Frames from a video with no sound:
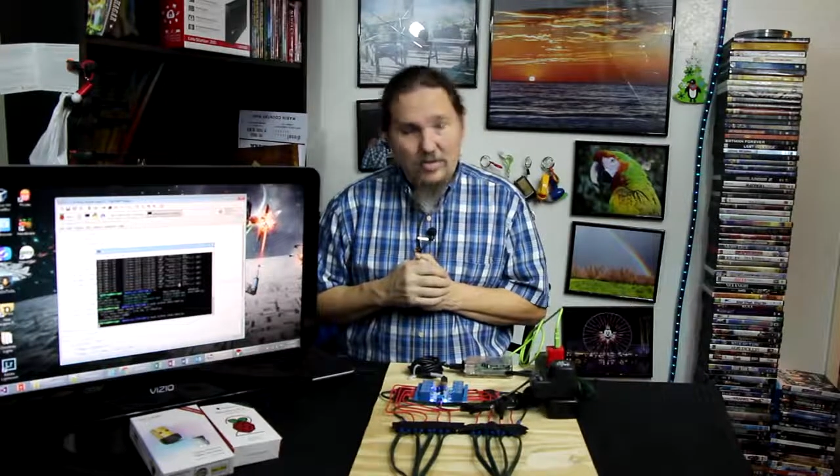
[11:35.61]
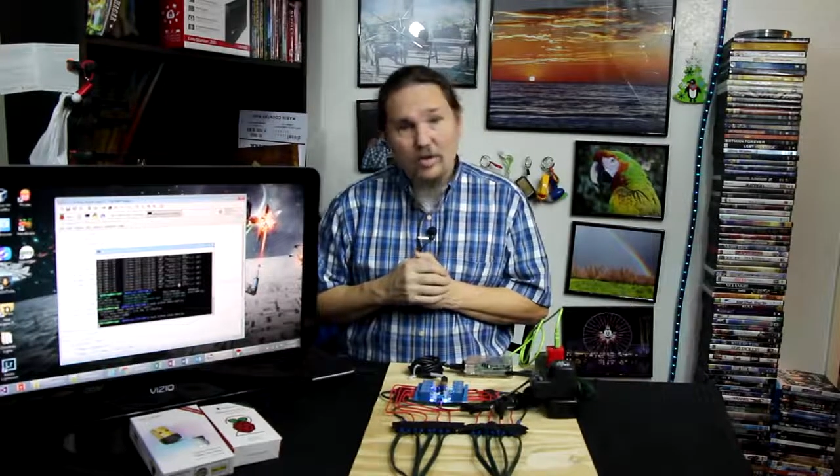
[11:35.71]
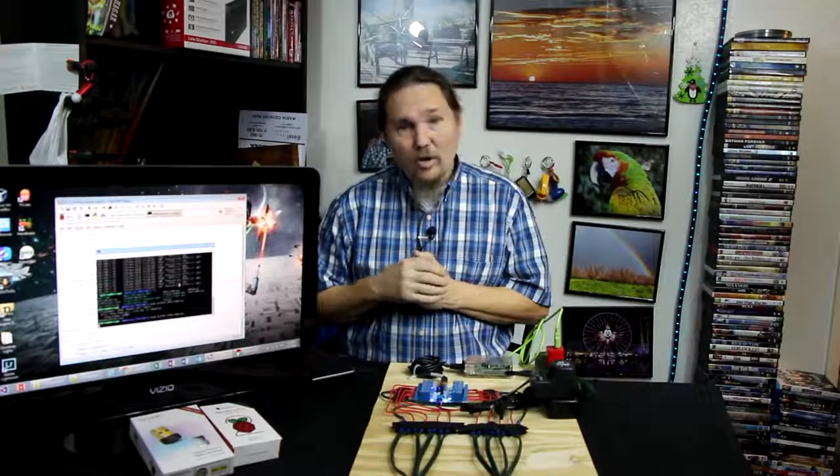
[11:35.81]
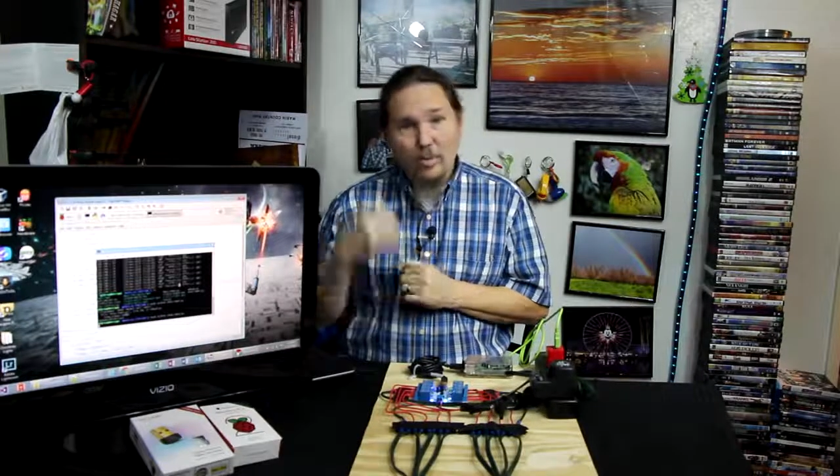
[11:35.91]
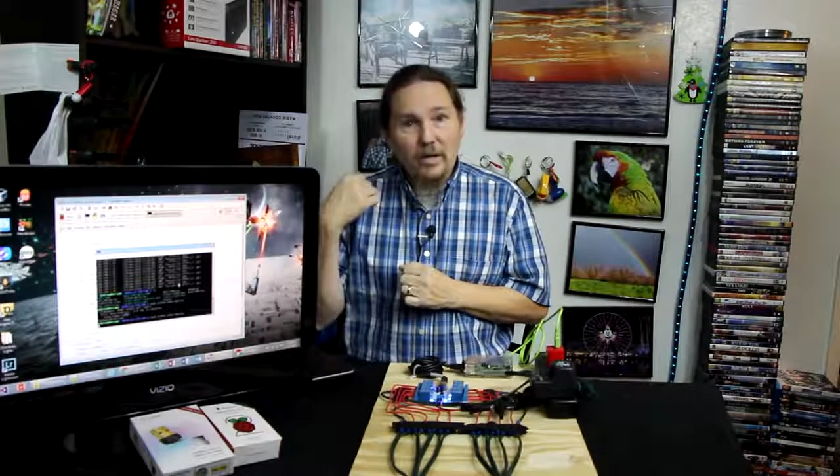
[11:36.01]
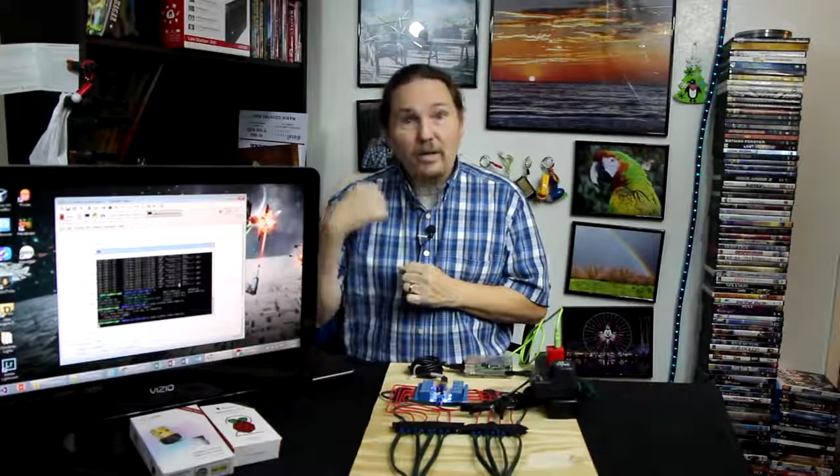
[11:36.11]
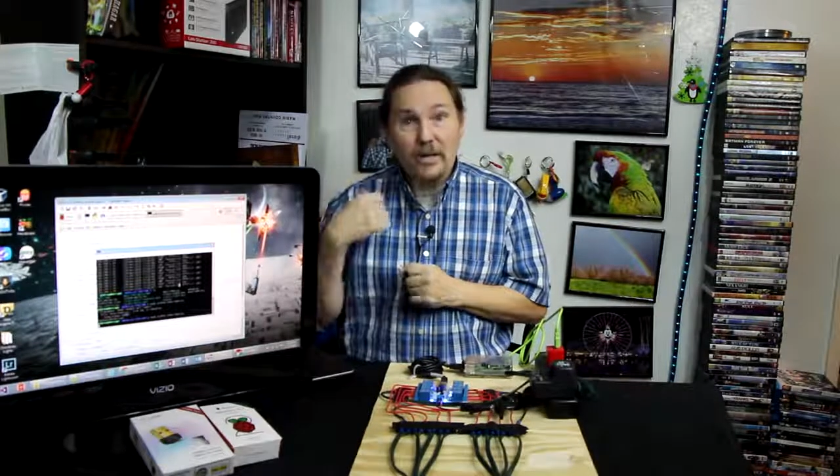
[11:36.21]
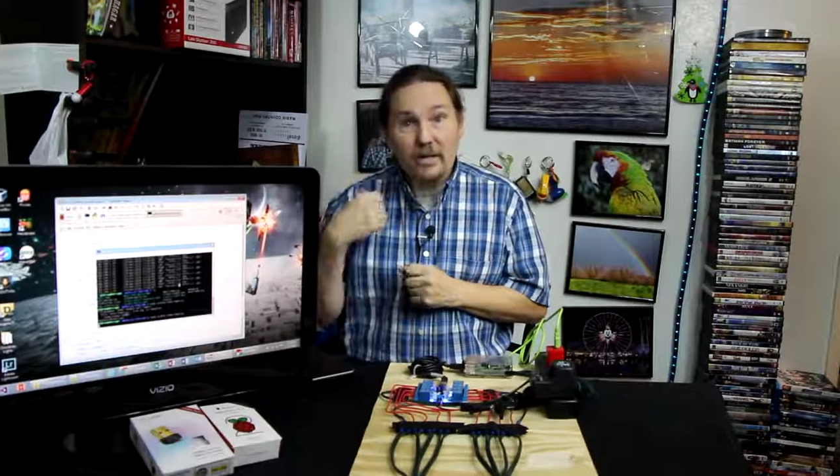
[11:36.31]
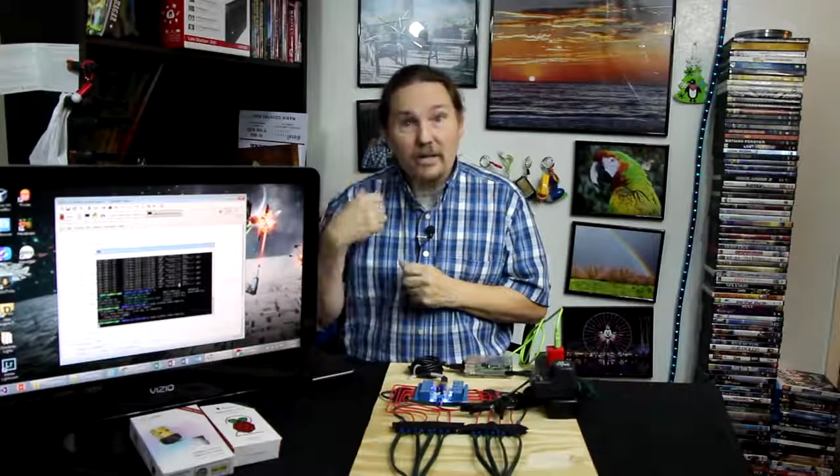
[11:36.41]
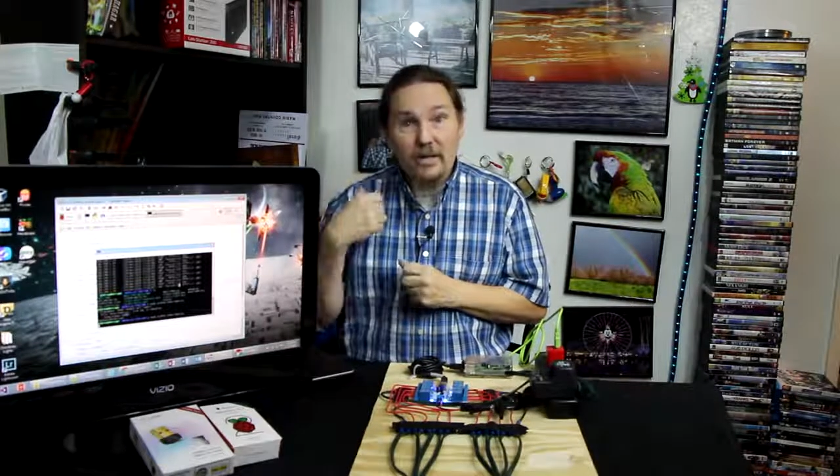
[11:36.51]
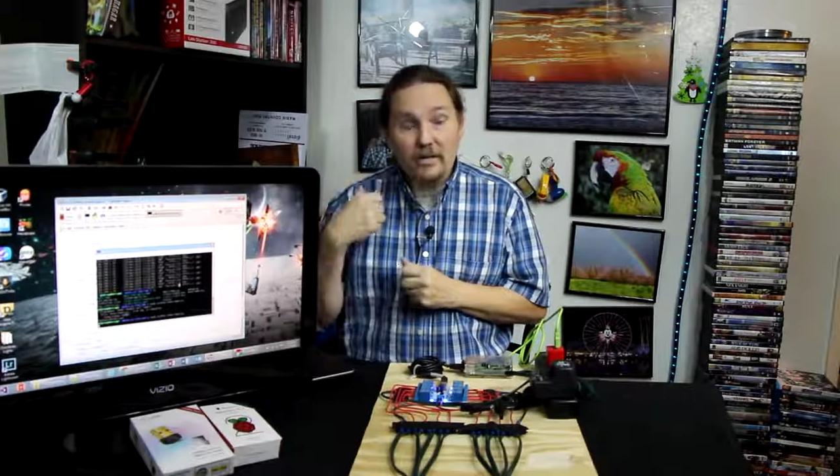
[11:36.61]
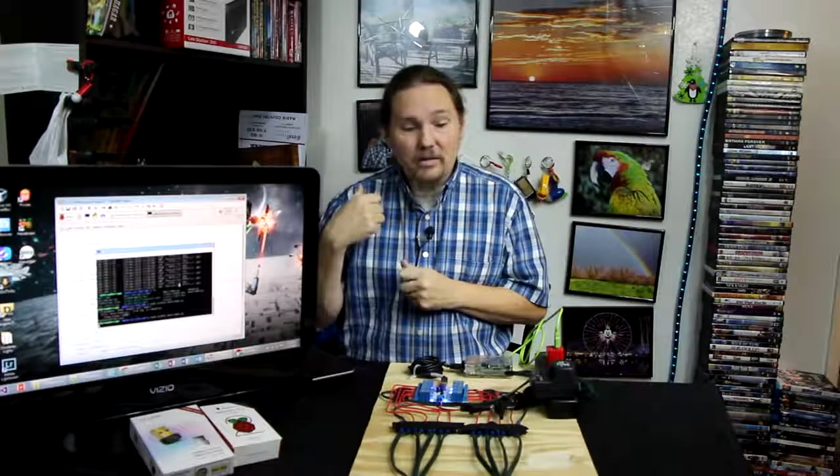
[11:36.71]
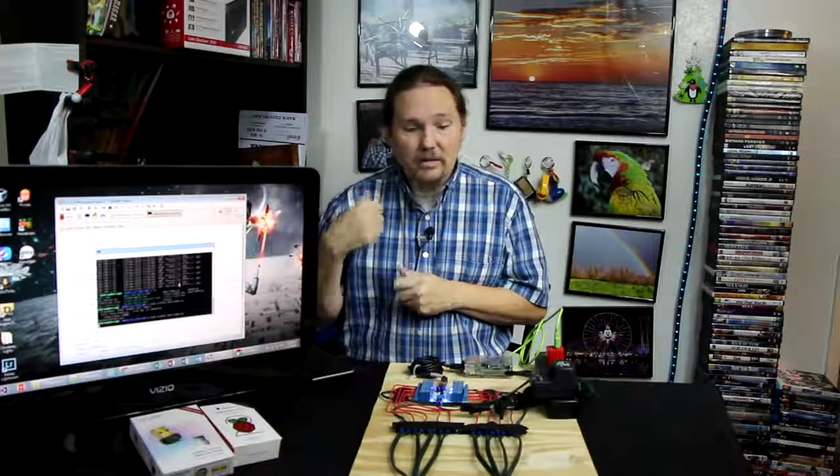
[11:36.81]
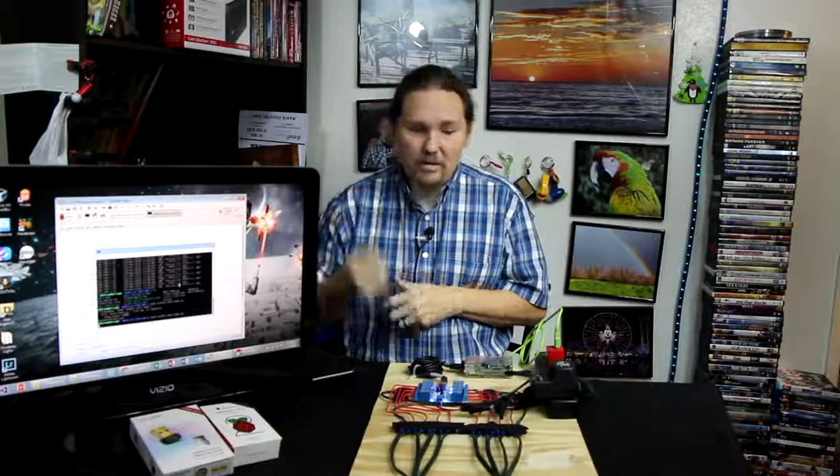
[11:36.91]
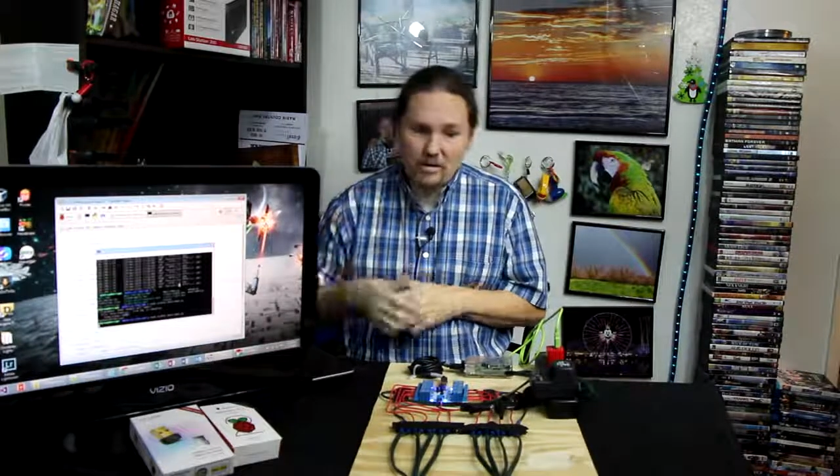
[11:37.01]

I need to go plug it back in,